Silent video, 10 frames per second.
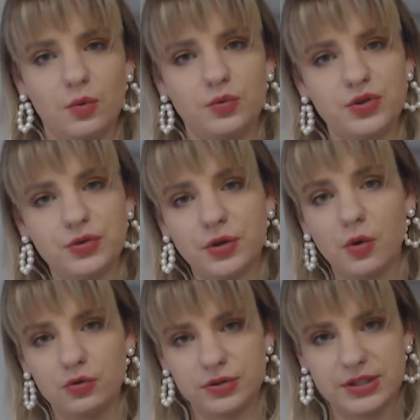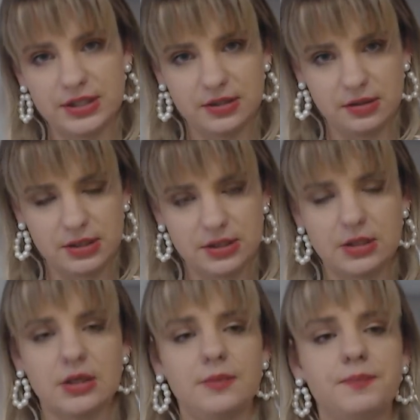during colder seasons.
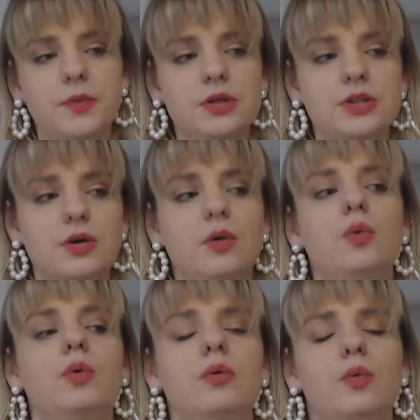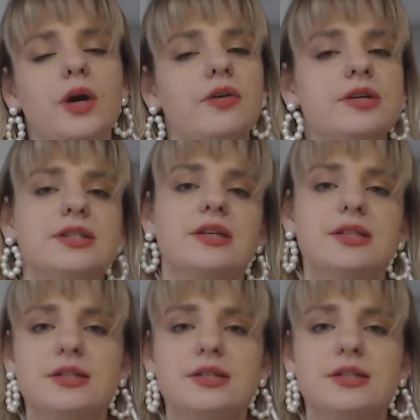So whereas it's